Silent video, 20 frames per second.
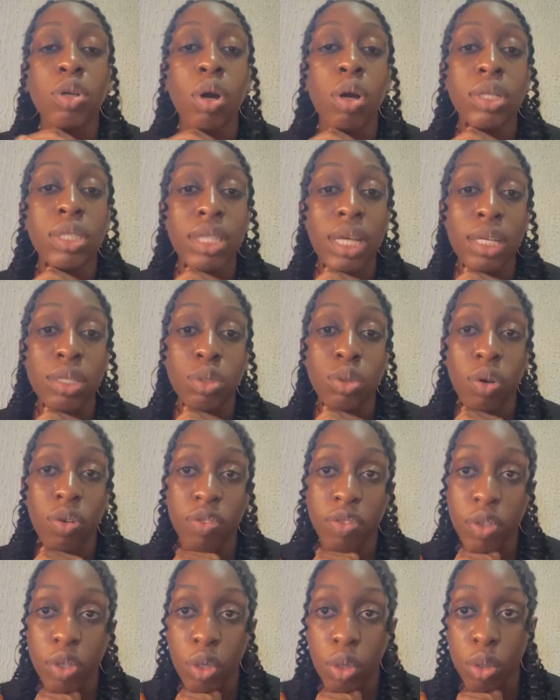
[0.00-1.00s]
called test
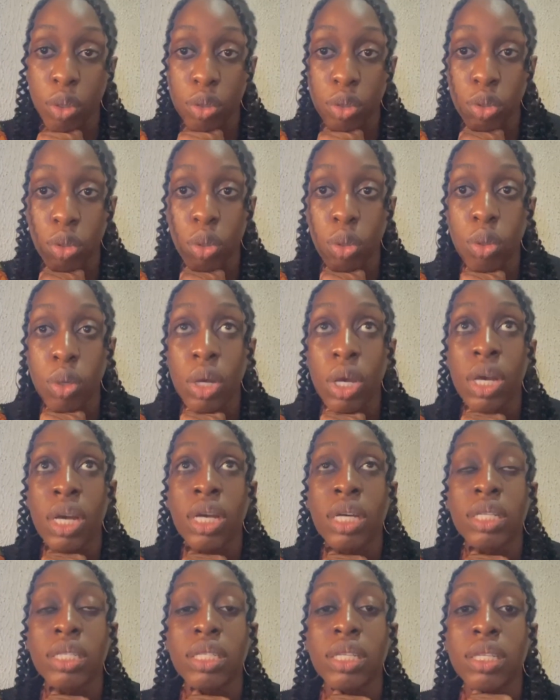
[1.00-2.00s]
of cure. So
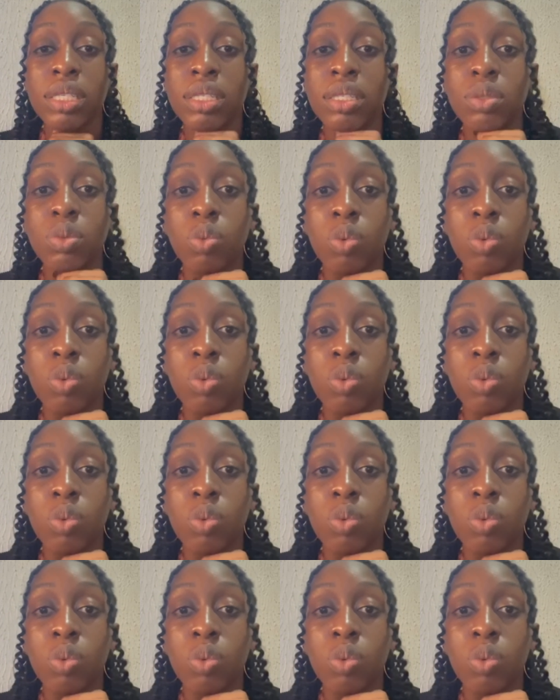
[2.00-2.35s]
this